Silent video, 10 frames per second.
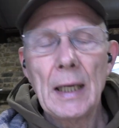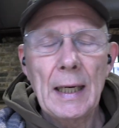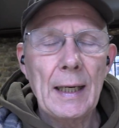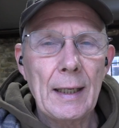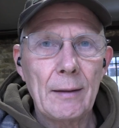
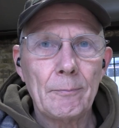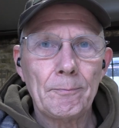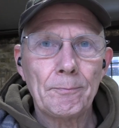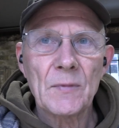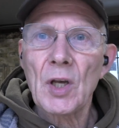
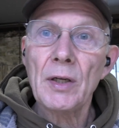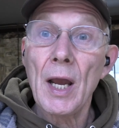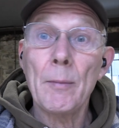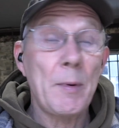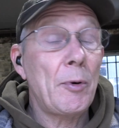So yeah,
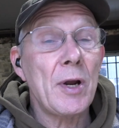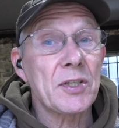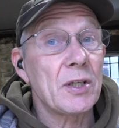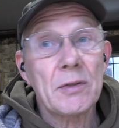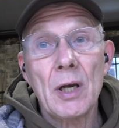I'm
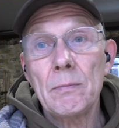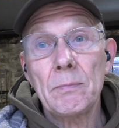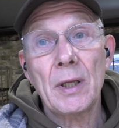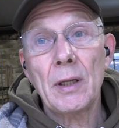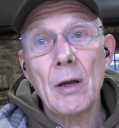impressed. So
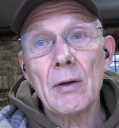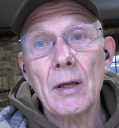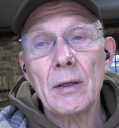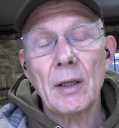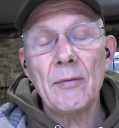go and
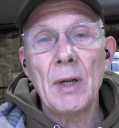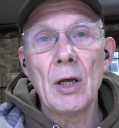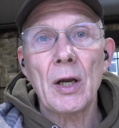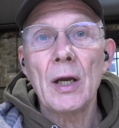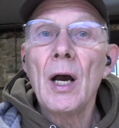give them a
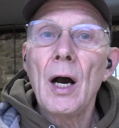look.